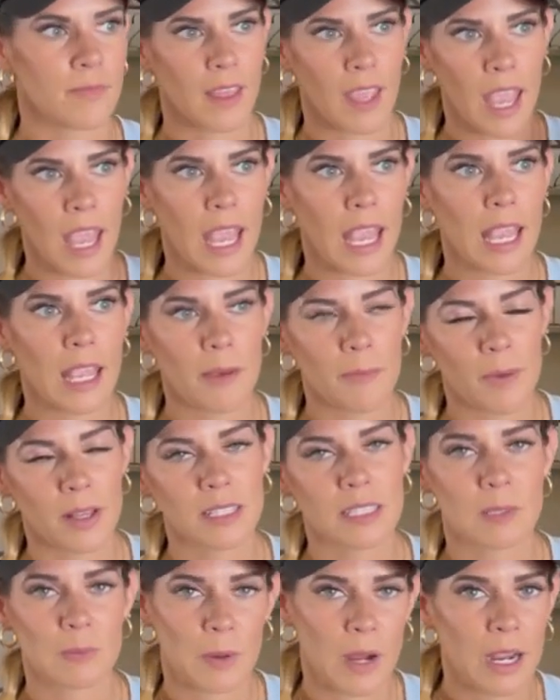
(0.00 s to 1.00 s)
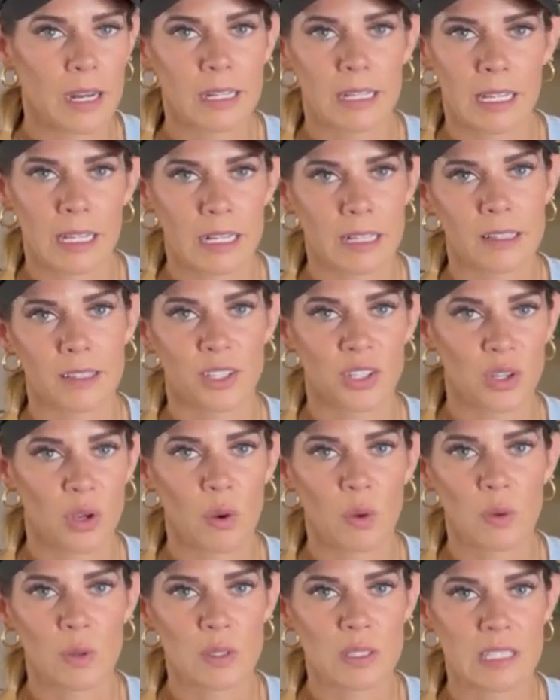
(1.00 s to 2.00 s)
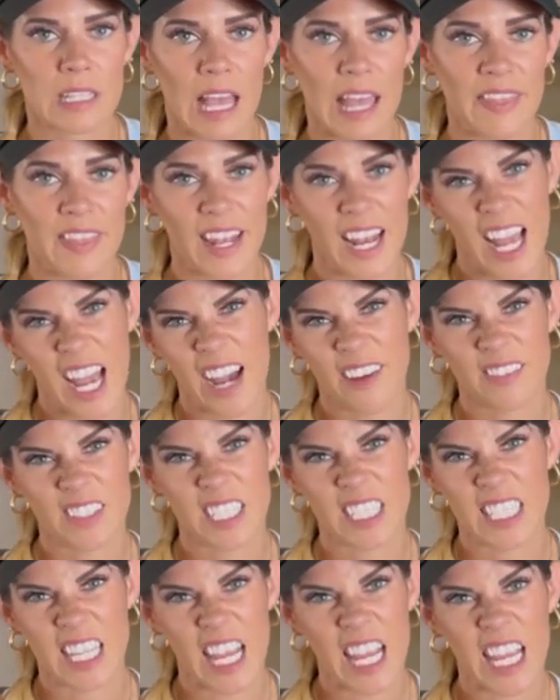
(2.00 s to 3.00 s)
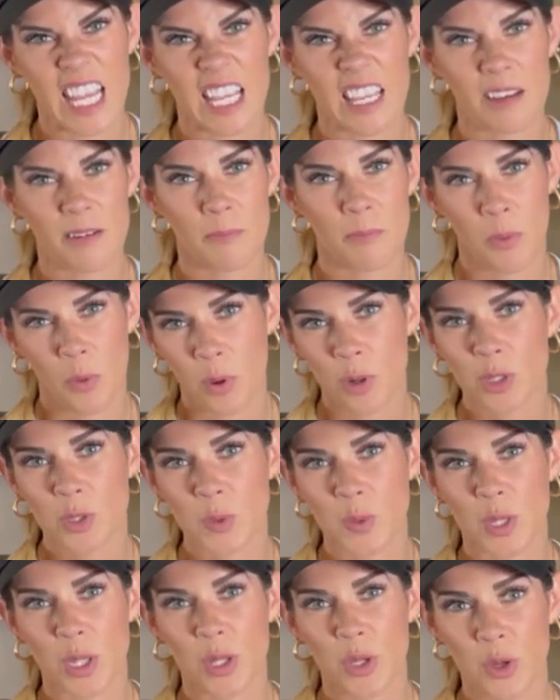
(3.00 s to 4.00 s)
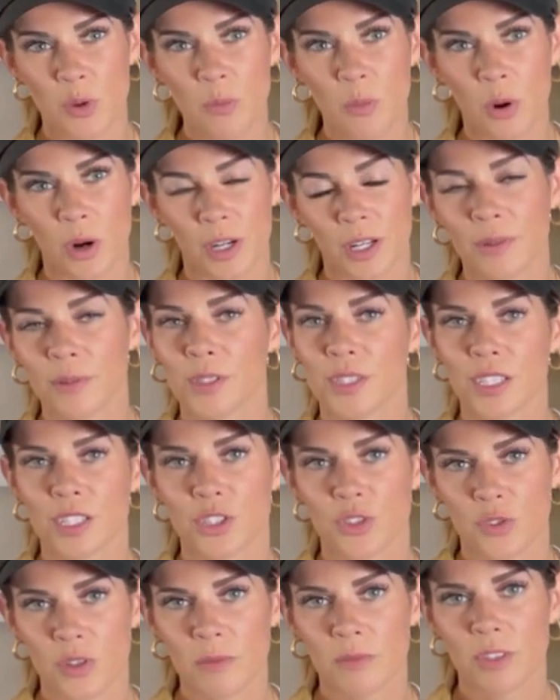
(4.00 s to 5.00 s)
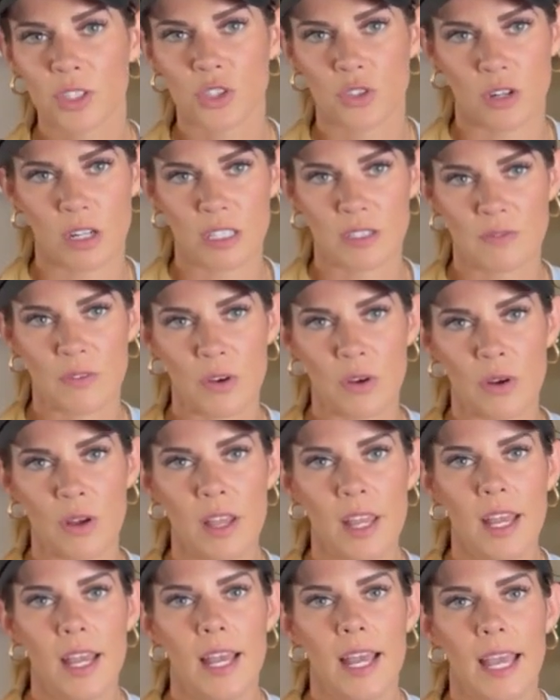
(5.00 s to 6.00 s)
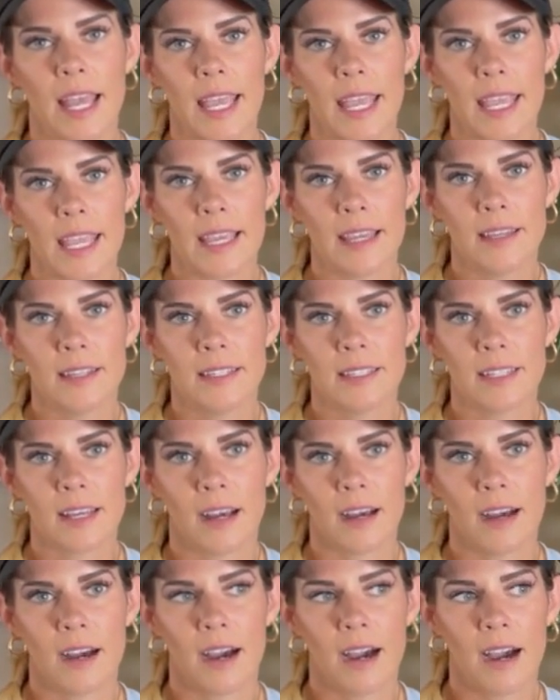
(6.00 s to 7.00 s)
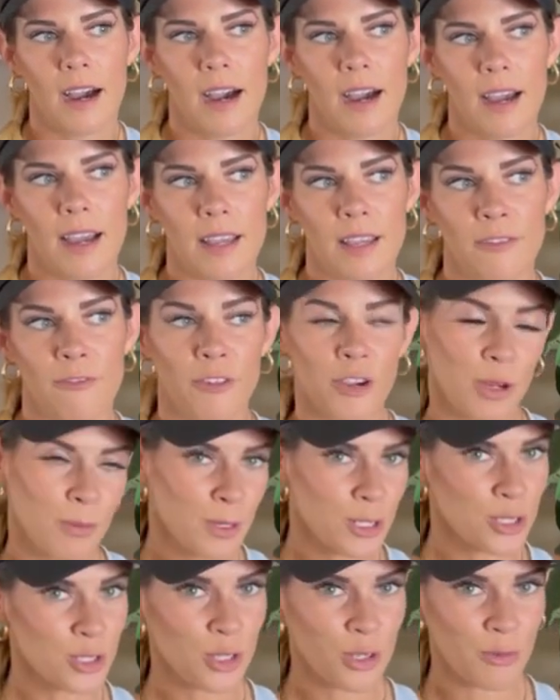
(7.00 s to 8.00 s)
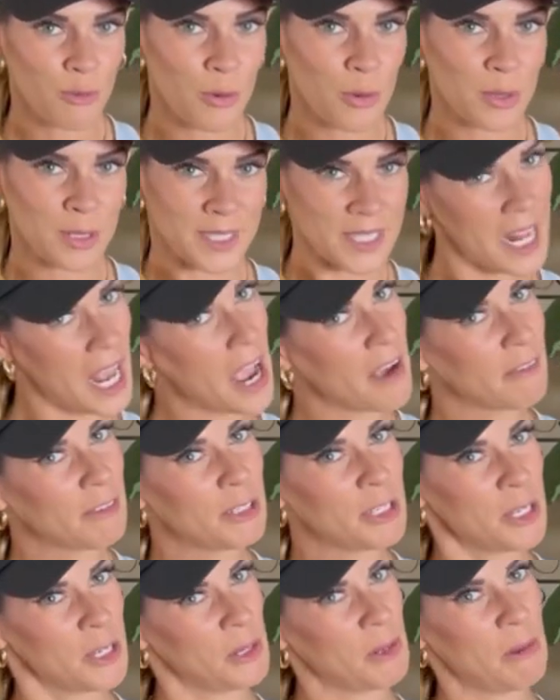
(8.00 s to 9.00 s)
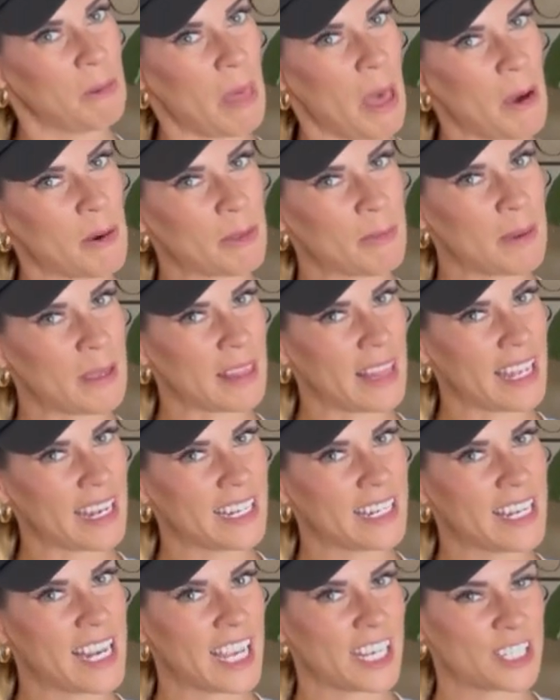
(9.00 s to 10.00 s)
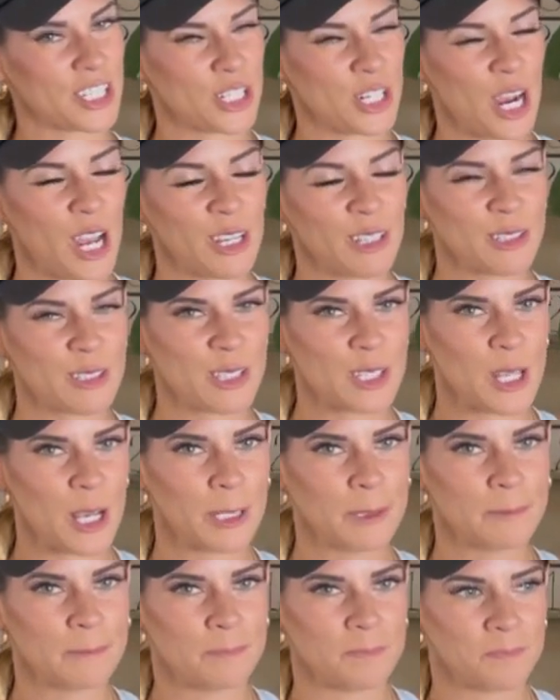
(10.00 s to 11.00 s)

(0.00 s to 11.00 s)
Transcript: 8 months pregnant in clinicals and then have to take boards with a newborn. It was extremely stressful, and I very much look forward to not having to do that with my next child. So